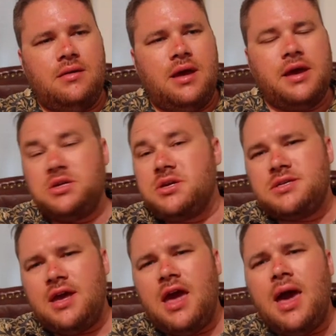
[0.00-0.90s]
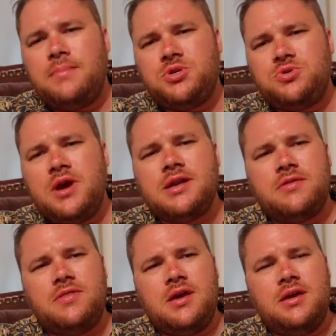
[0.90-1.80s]
guess you could say abstract
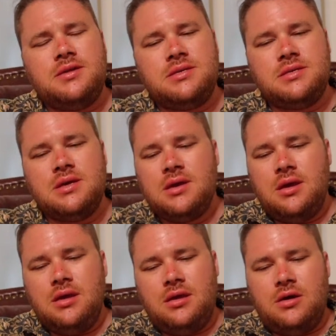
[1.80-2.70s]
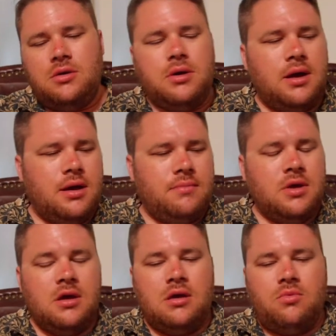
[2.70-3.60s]
things. You know,
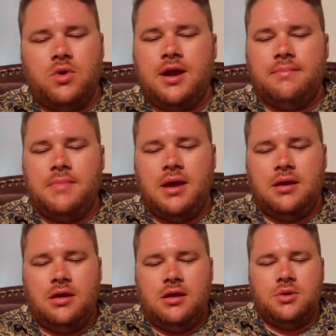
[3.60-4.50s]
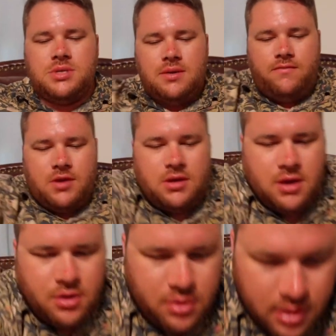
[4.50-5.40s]
when I'm making a YouTube
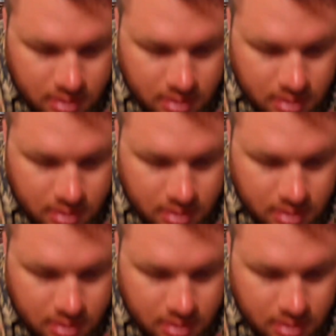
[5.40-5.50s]
video,